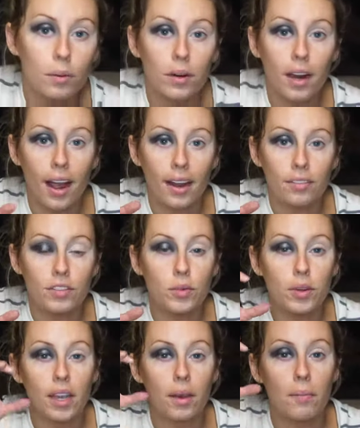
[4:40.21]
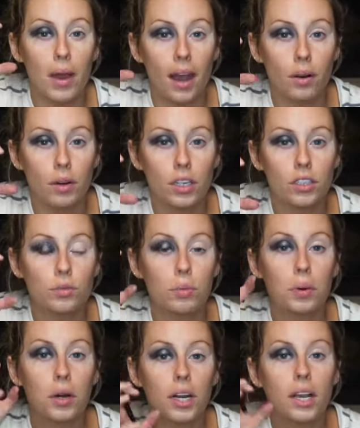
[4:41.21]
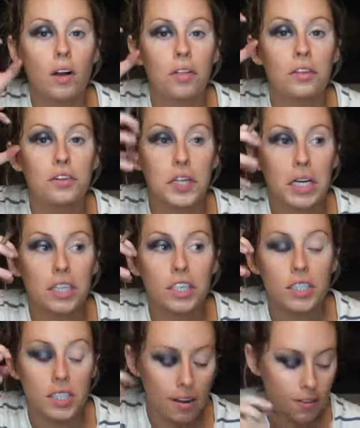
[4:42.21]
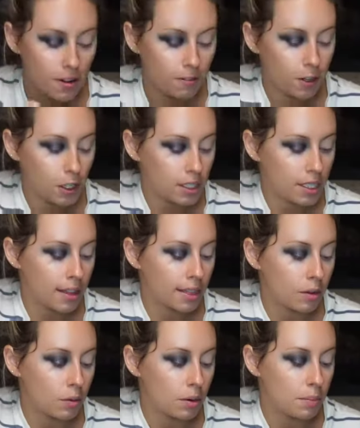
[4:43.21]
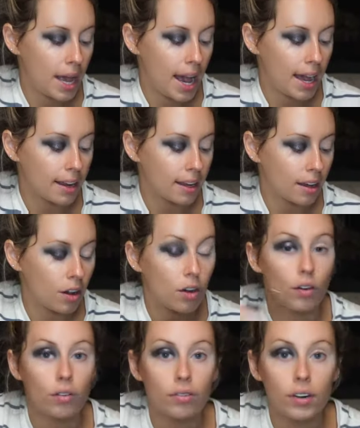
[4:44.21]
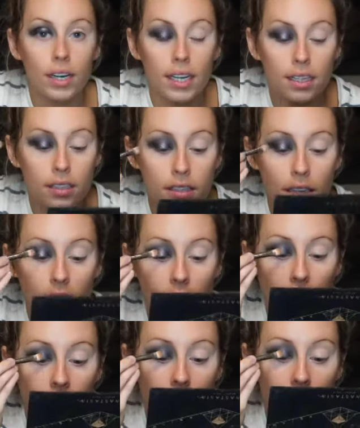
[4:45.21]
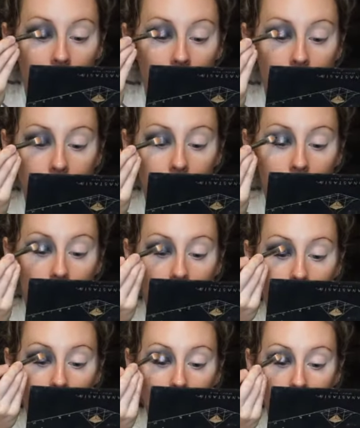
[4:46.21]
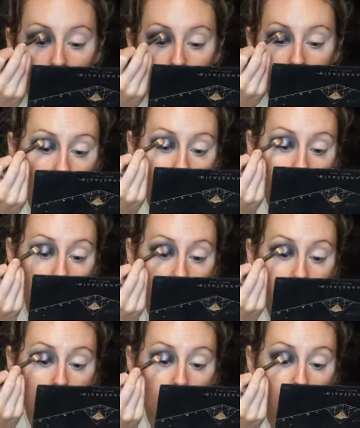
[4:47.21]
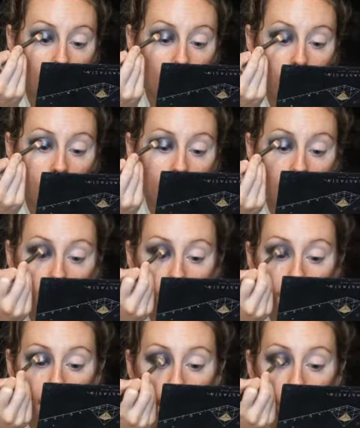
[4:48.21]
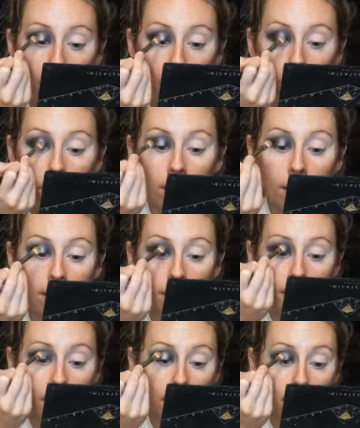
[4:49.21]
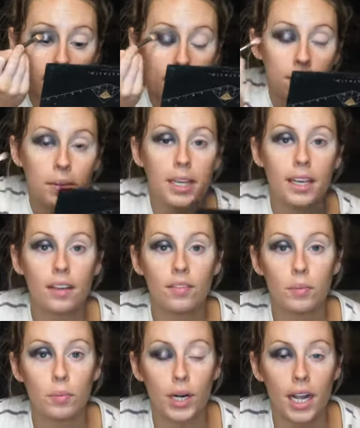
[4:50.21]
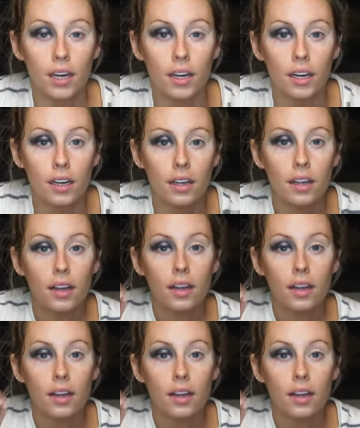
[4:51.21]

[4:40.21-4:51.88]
We're kind of doing it backwards. We're putting all the darker stuff on first, and then we're packing over it in the center. You could ideally cut this out with concealer to make it even brighter,